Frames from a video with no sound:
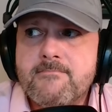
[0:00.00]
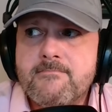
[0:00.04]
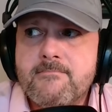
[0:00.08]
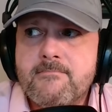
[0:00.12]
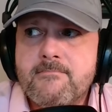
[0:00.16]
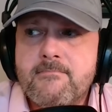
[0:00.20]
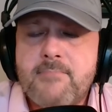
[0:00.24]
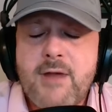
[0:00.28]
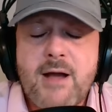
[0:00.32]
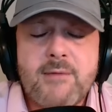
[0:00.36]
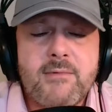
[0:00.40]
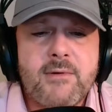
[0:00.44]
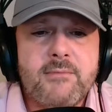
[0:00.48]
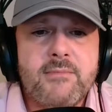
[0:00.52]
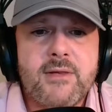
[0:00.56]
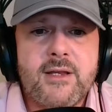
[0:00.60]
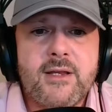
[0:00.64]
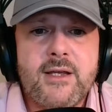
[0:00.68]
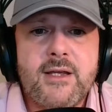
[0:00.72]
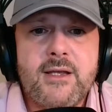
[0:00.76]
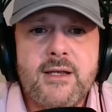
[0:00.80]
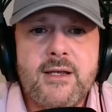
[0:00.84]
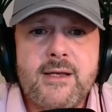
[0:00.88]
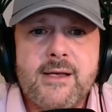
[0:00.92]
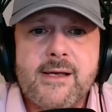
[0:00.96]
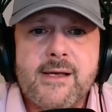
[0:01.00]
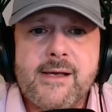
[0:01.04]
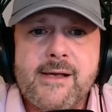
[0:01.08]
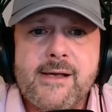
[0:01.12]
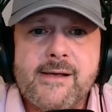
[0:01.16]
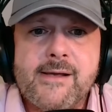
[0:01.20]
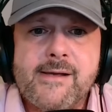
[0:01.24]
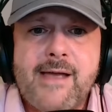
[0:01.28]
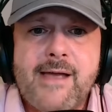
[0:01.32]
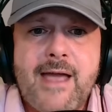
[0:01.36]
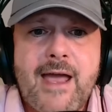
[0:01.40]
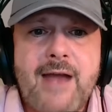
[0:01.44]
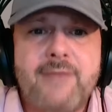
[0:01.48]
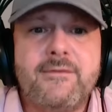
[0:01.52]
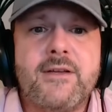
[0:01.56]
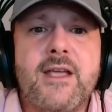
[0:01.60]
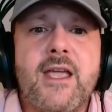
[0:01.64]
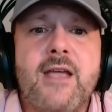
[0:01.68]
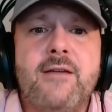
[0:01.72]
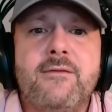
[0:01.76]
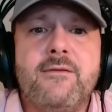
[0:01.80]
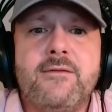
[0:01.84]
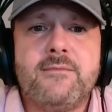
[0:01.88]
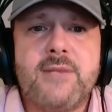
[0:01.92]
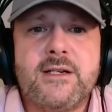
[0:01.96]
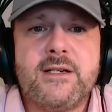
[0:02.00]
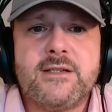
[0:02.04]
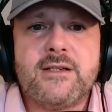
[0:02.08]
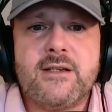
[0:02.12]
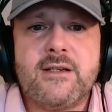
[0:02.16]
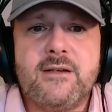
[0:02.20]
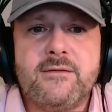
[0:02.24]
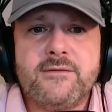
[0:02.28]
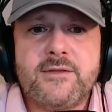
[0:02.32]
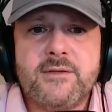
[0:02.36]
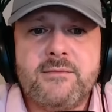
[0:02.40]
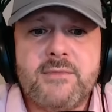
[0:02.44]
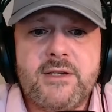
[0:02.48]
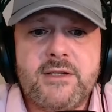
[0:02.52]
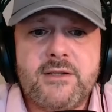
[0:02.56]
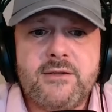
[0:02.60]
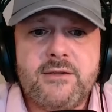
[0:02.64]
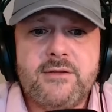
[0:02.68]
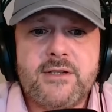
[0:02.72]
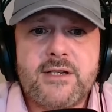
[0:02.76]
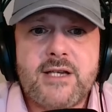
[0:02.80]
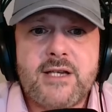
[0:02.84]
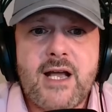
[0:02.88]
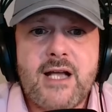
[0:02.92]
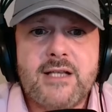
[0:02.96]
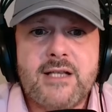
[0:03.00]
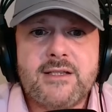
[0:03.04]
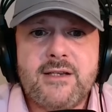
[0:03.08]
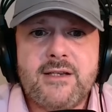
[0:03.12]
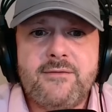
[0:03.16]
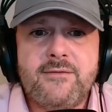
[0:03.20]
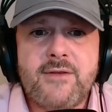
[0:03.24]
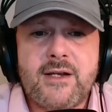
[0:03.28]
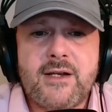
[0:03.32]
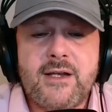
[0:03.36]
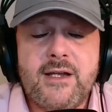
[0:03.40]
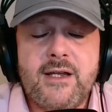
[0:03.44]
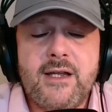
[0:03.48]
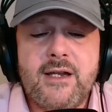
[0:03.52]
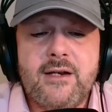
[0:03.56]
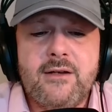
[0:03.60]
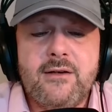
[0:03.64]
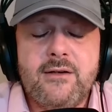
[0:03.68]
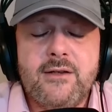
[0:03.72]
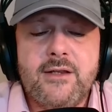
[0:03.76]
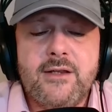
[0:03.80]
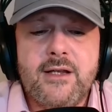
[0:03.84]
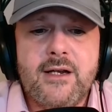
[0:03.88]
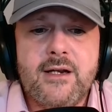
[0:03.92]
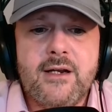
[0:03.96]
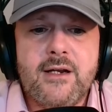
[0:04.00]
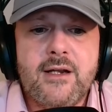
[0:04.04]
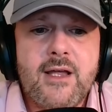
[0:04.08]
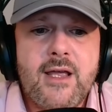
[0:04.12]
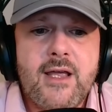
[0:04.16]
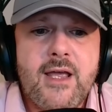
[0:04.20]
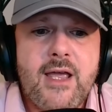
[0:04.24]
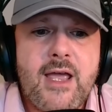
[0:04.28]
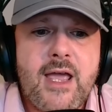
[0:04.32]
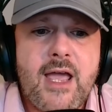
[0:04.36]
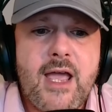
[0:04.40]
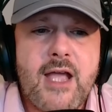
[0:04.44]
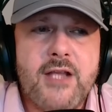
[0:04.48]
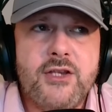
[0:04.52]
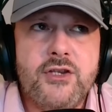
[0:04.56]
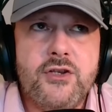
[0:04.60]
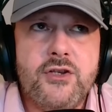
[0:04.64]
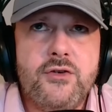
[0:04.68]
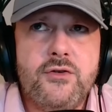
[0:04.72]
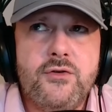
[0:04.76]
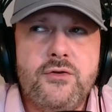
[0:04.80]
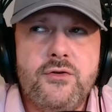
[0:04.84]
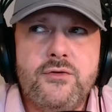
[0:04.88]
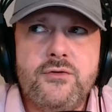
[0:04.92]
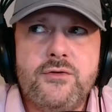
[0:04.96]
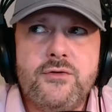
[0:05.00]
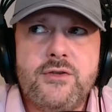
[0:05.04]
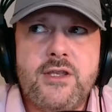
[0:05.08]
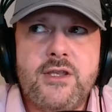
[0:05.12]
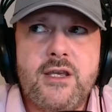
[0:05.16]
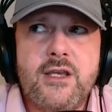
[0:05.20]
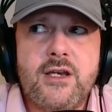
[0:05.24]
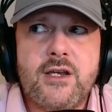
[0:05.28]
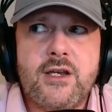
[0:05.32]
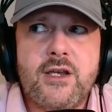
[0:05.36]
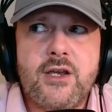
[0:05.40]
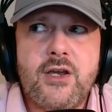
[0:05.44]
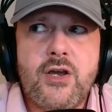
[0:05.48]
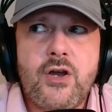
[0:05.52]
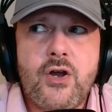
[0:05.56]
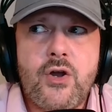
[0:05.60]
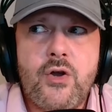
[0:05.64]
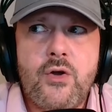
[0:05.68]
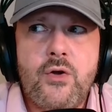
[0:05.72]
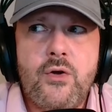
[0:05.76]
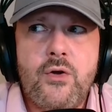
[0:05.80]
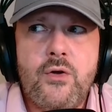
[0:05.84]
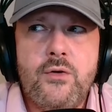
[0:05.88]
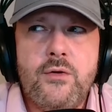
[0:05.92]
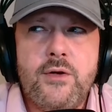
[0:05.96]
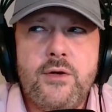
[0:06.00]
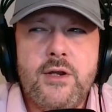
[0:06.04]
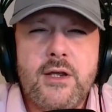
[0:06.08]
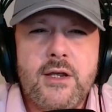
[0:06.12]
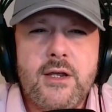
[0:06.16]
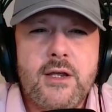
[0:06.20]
advocate for myself to my dude Scott, see if I can get on there. And use the code